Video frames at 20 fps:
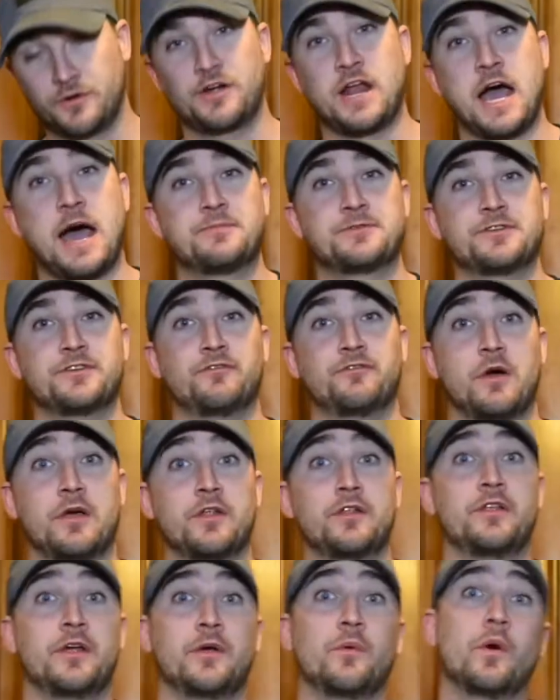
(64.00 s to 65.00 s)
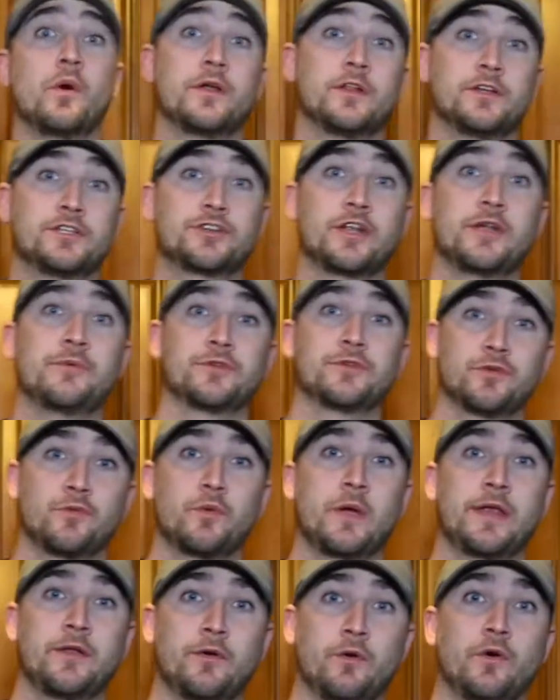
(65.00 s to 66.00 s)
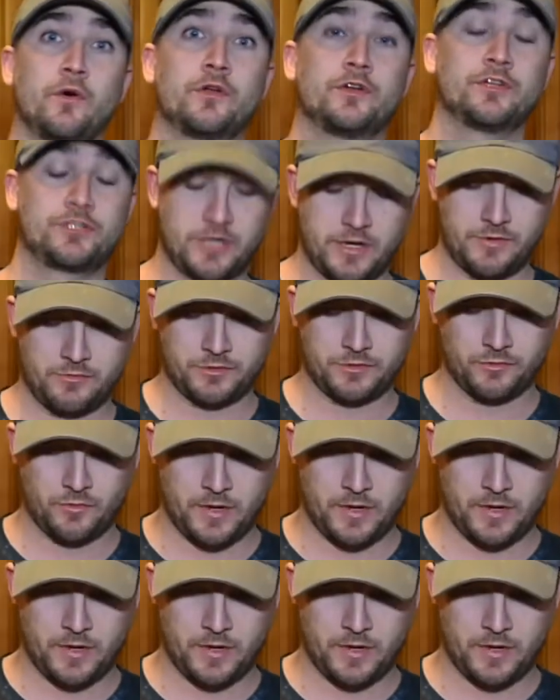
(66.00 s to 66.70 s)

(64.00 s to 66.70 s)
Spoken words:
an option of whether they wanted to train with the weight on or train with the